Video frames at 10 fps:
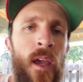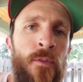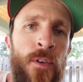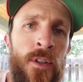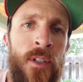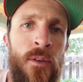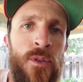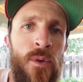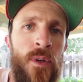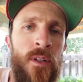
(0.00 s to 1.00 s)
At first I
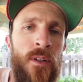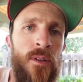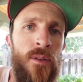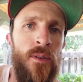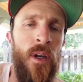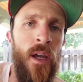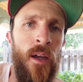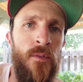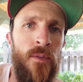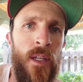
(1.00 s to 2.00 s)
was going to do
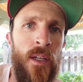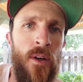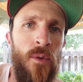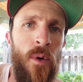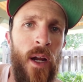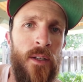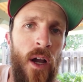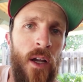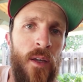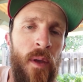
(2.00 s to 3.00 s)
a video where I
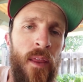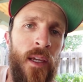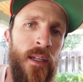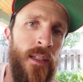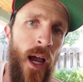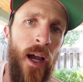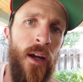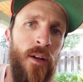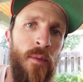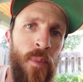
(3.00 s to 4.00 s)
document the
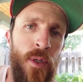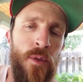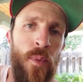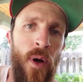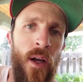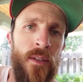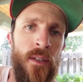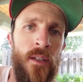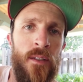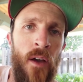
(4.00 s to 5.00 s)
entire build
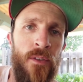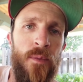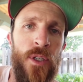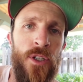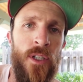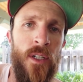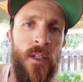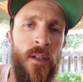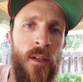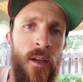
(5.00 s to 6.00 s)
process of the
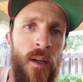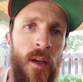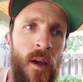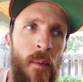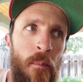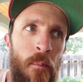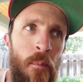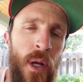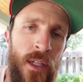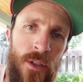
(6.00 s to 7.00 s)
machine.
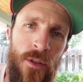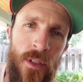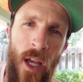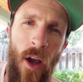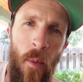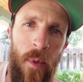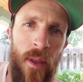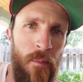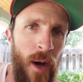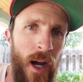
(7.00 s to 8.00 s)
But as soon as I opened
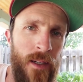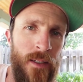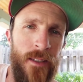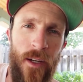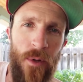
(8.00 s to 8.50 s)
the boxes, I